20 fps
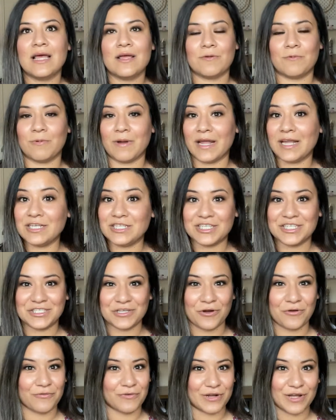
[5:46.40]
ranges
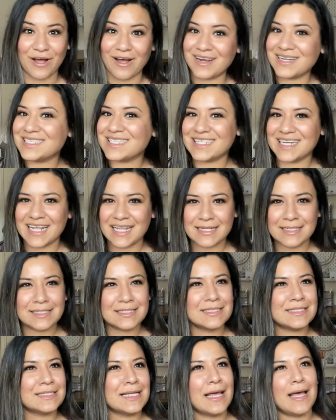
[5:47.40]
over
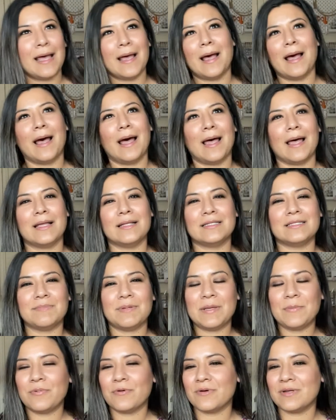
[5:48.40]
continents, uh,
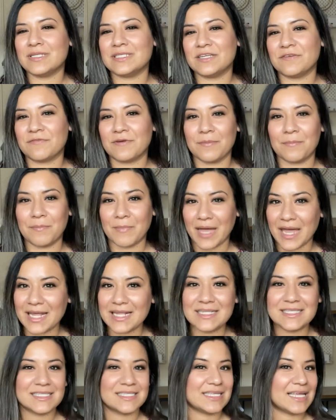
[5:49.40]
people with different
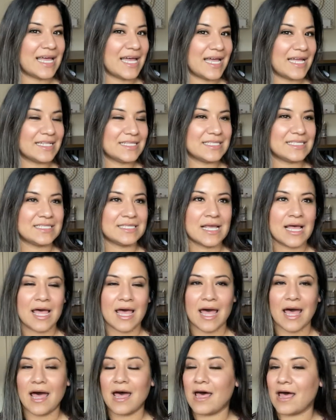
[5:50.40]
mindsets,
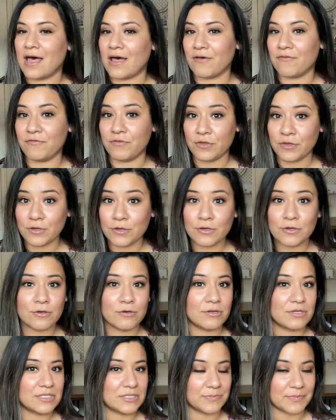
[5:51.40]
uh,
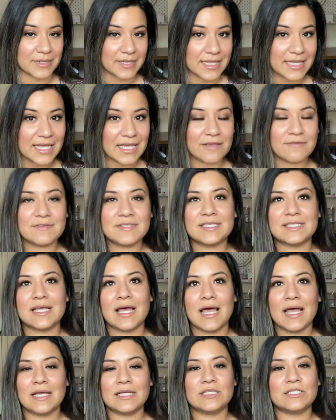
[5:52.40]
views, beliefs.
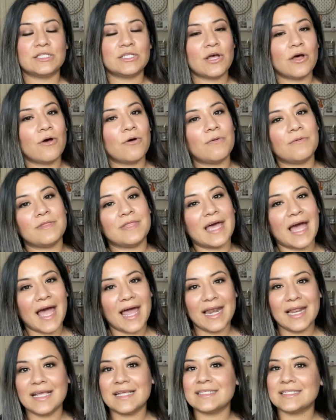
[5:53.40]
So
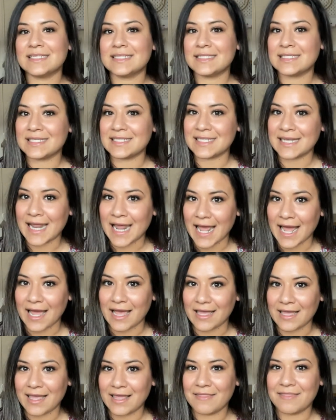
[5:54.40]
that is a
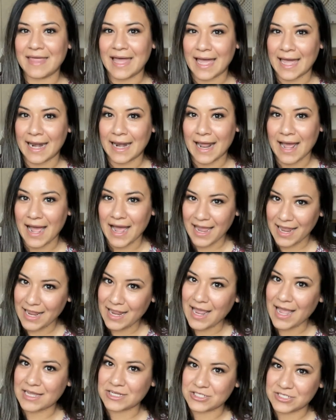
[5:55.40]
snag that I
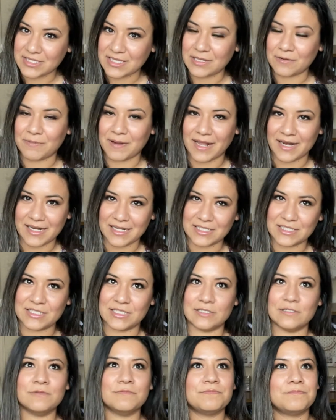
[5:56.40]
actually ran
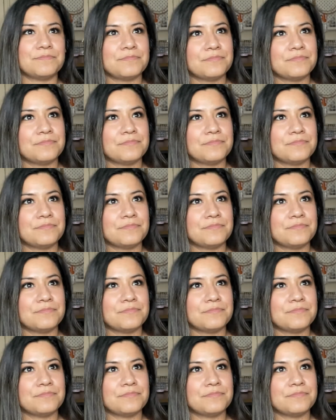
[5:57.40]
into.